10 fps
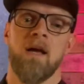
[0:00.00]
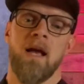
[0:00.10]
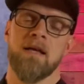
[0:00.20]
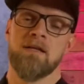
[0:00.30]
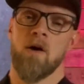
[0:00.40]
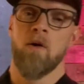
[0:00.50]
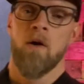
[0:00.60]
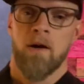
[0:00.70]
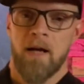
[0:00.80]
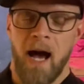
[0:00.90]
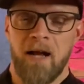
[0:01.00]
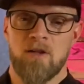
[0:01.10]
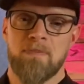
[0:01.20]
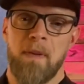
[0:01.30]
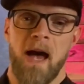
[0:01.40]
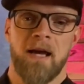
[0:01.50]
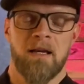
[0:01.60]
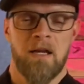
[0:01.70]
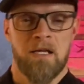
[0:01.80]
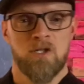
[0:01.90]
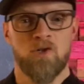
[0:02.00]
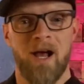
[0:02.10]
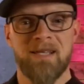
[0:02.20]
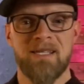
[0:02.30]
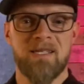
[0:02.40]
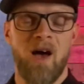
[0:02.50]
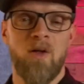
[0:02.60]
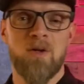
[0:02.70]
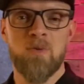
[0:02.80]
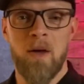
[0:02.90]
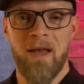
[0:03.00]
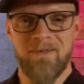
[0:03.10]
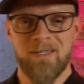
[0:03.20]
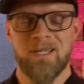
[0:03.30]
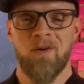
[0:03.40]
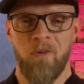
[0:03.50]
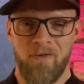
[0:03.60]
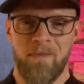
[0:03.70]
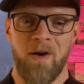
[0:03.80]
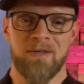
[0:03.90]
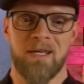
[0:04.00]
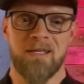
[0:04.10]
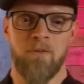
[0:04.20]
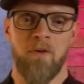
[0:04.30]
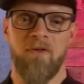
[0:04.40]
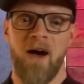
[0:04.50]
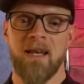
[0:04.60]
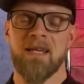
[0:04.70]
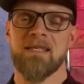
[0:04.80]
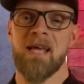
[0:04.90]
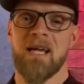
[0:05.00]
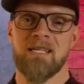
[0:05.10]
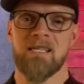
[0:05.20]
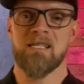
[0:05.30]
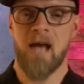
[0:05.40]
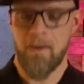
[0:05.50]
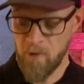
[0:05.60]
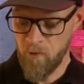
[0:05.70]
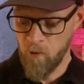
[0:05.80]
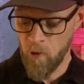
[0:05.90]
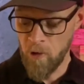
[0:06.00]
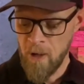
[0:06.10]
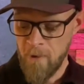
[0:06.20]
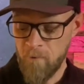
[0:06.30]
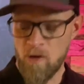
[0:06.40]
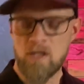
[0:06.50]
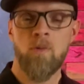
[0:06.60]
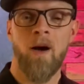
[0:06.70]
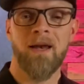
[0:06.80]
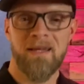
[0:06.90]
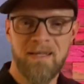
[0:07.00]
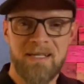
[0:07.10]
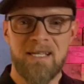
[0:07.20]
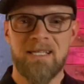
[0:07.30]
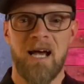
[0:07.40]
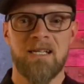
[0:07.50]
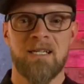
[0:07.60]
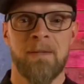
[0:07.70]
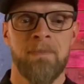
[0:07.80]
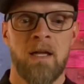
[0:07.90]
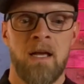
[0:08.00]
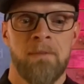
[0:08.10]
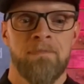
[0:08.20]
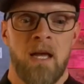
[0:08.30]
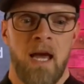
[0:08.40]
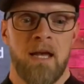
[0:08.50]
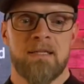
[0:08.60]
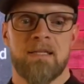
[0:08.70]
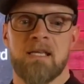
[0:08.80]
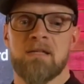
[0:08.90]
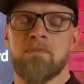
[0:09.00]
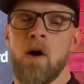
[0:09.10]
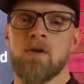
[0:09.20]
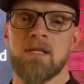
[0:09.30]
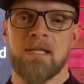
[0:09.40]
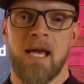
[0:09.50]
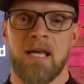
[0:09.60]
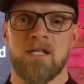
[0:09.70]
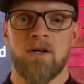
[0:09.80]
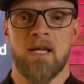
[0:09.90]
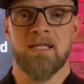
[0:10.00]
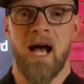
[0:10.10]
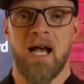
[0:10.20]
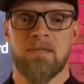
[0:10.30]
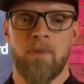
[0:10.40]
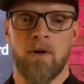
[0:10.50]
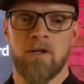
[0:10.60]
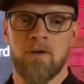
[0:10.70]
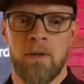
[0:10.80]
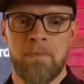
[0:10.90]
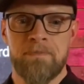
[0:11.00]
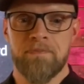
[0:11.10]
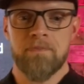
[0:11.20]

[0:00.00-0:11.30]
And so God goes back and addresses all those what ifs with Moses. And we find this in Exodus chapter 4, verse 1 in this discussion. And it says, Moses answered as God spoke to him.